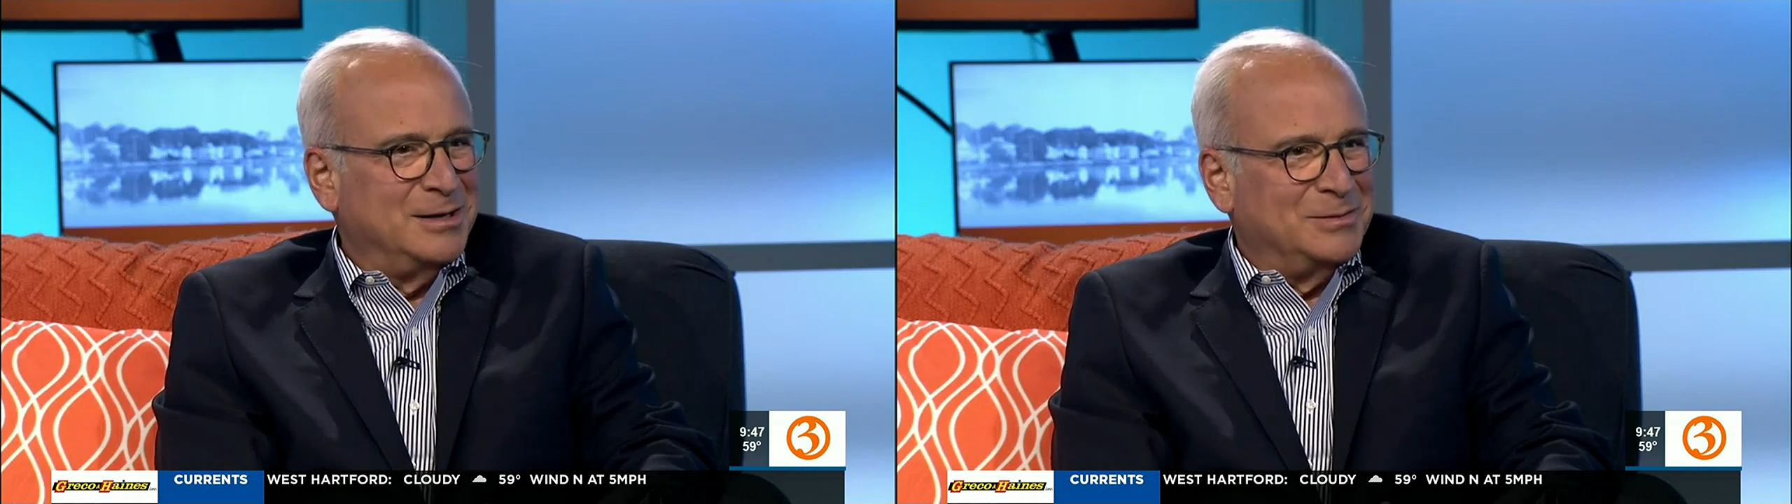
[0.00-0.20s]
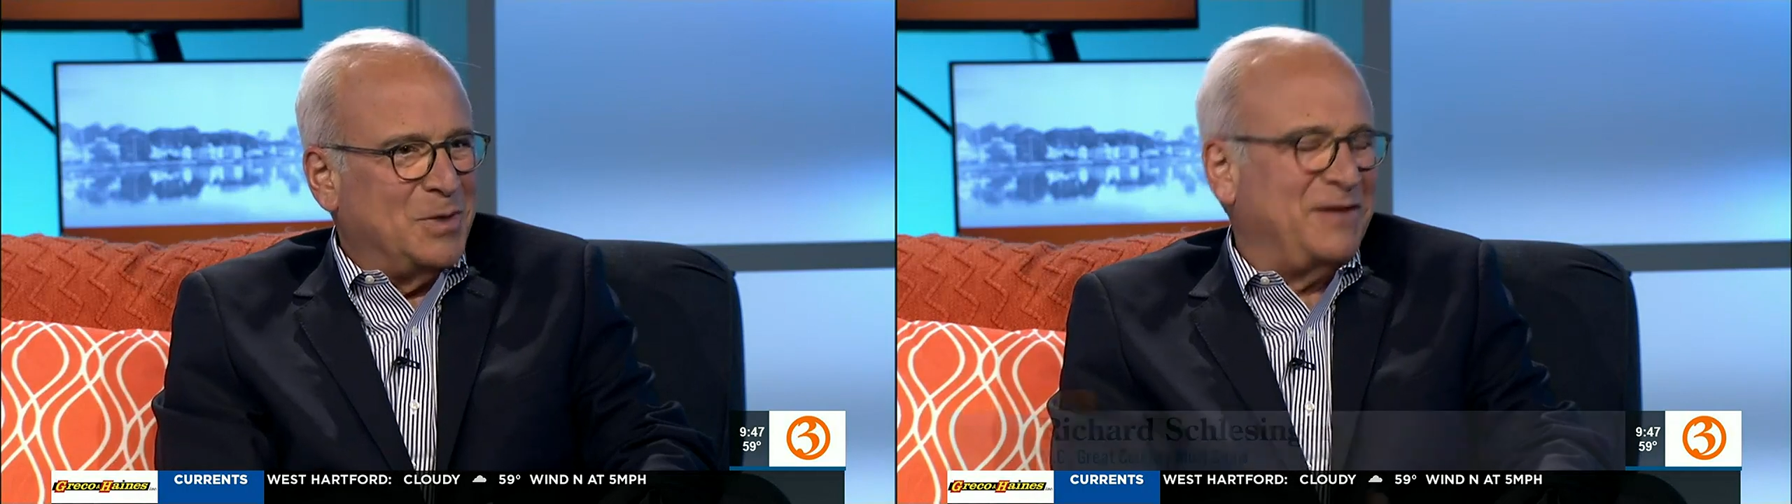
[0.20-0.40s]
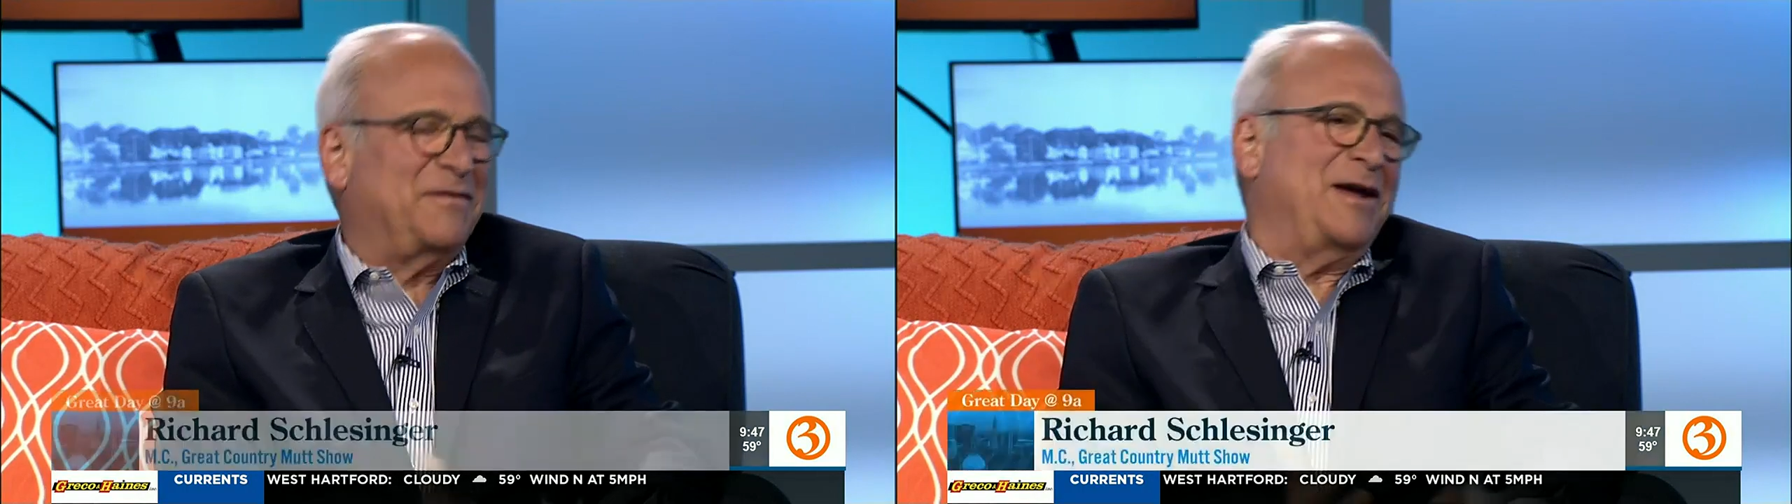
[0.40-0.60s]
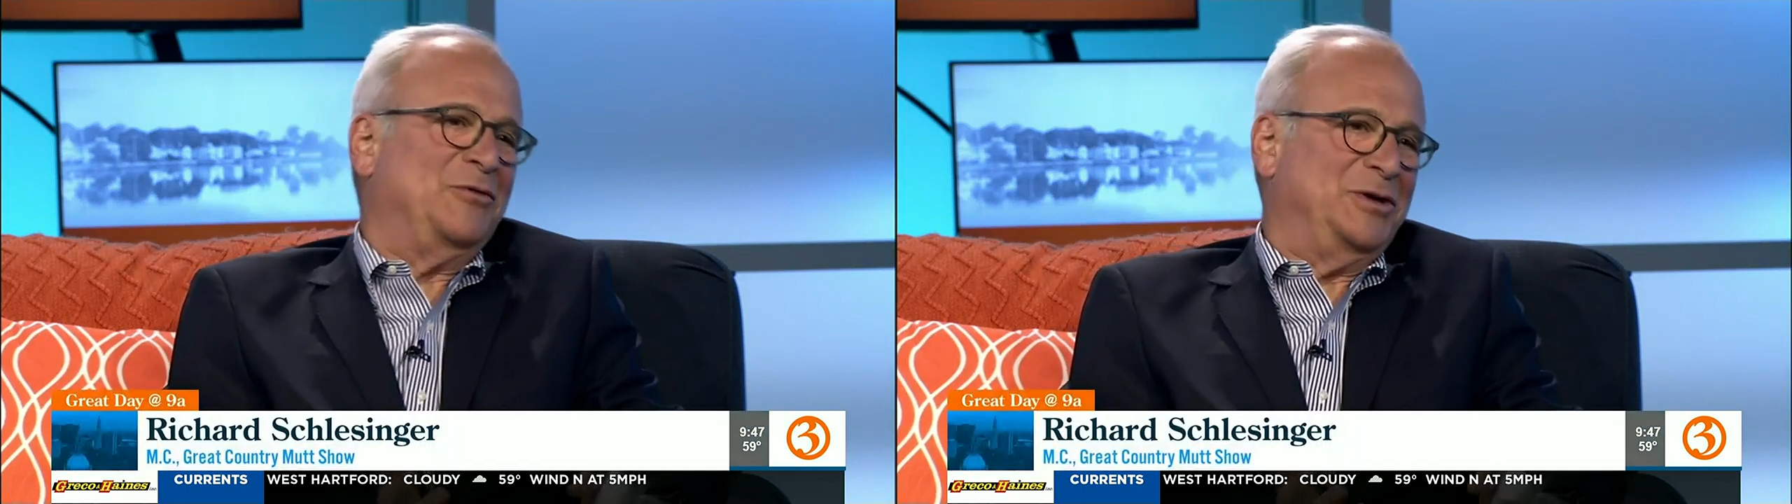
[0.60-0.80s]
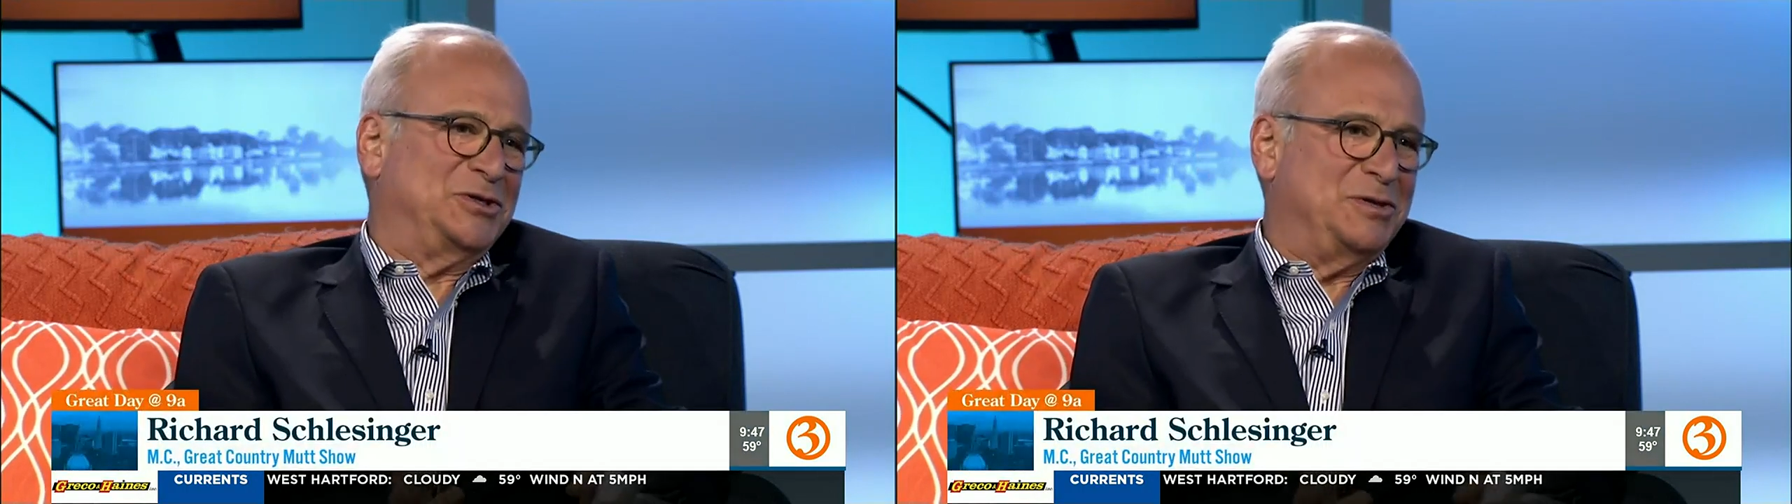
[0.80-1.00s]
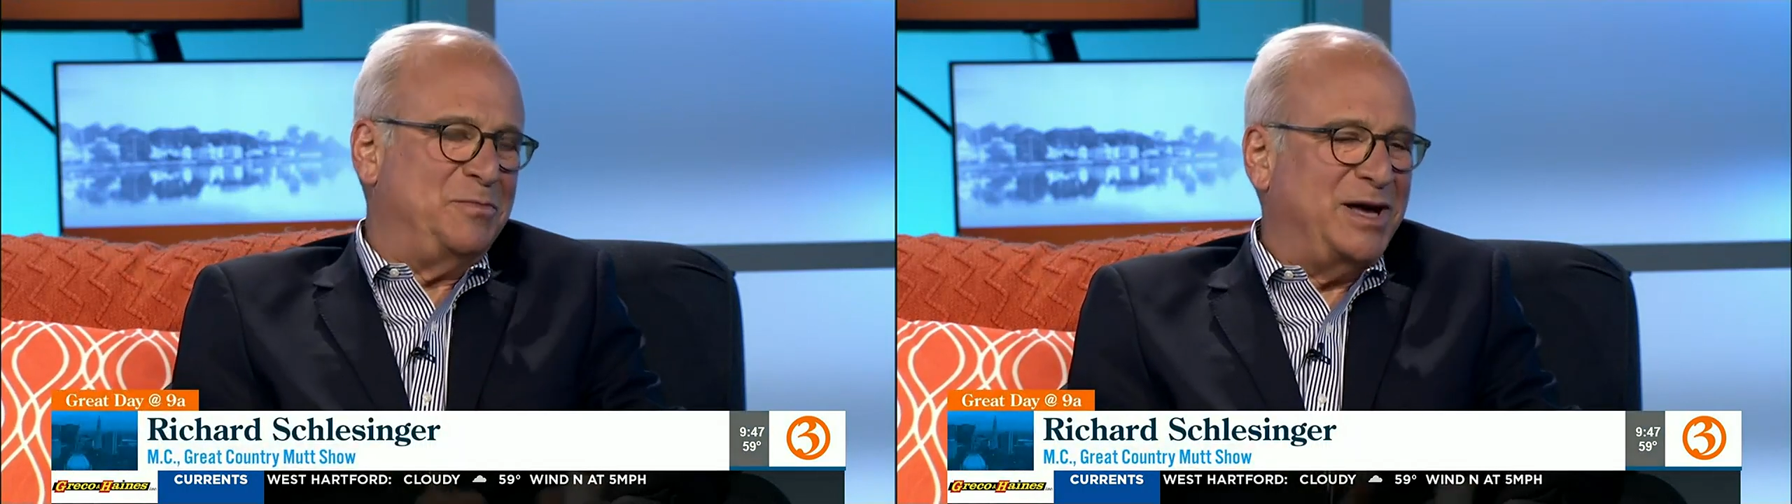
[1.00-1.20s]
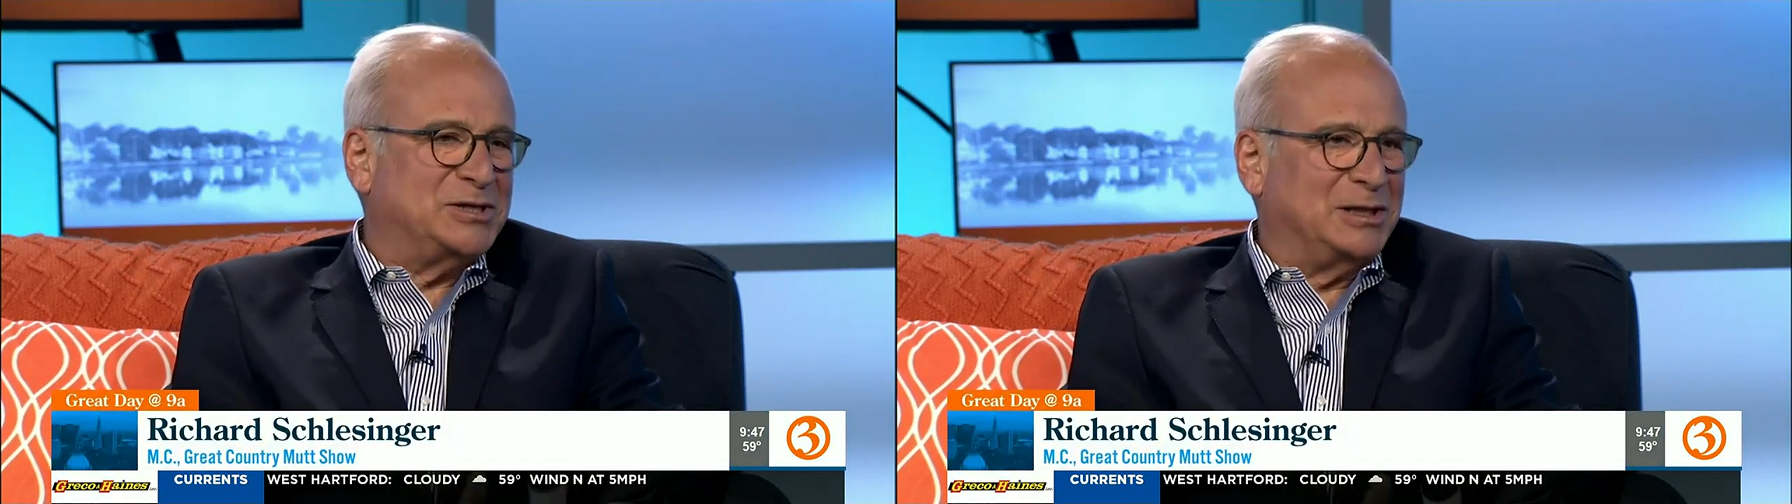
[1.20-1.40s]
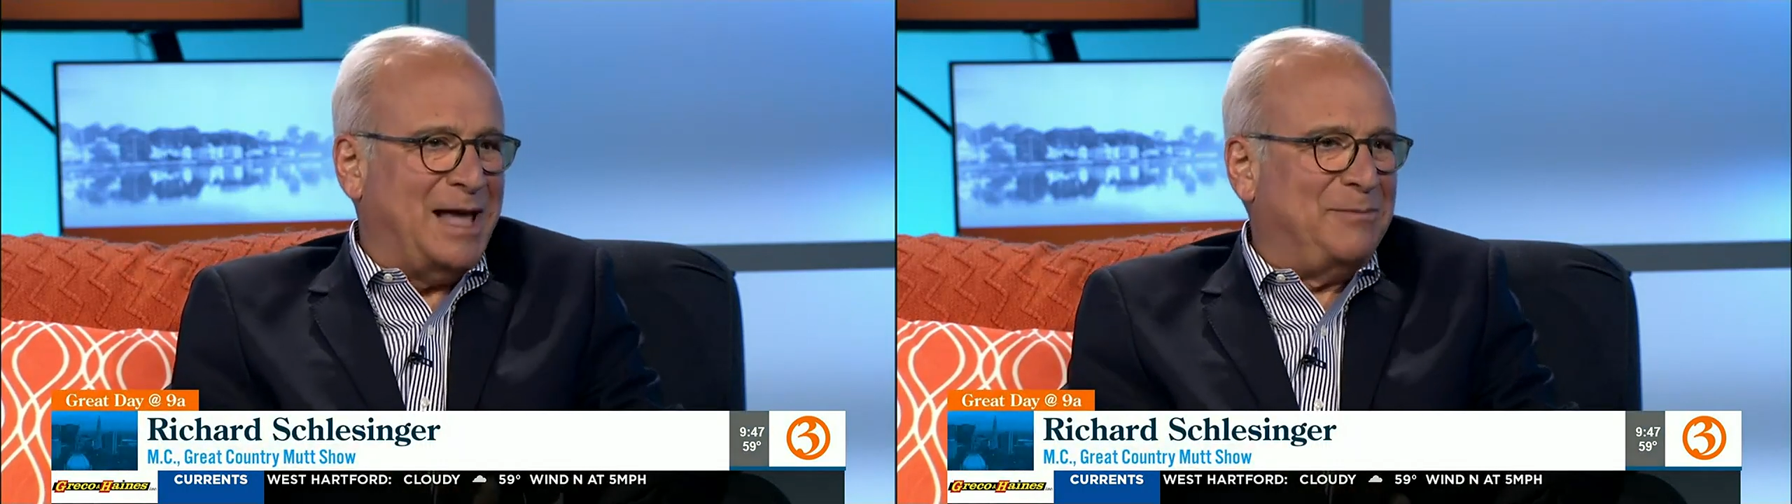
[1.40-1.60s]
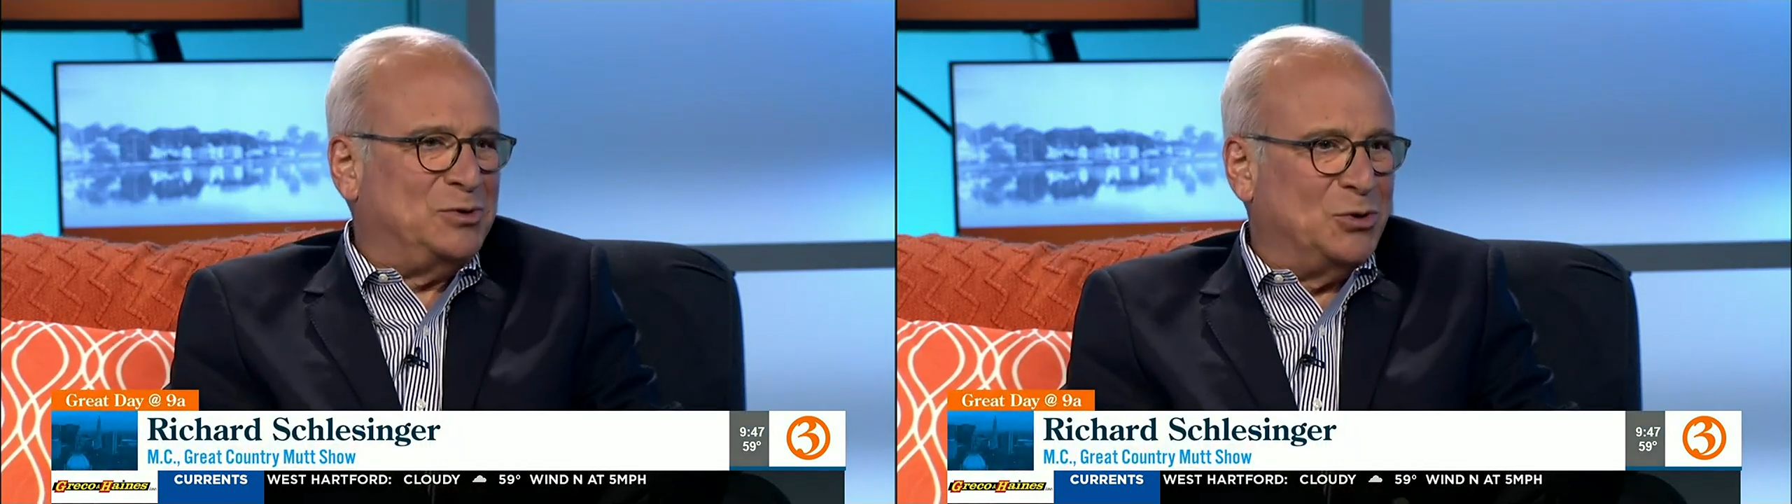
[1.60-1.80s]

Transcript: my favorite is the best lap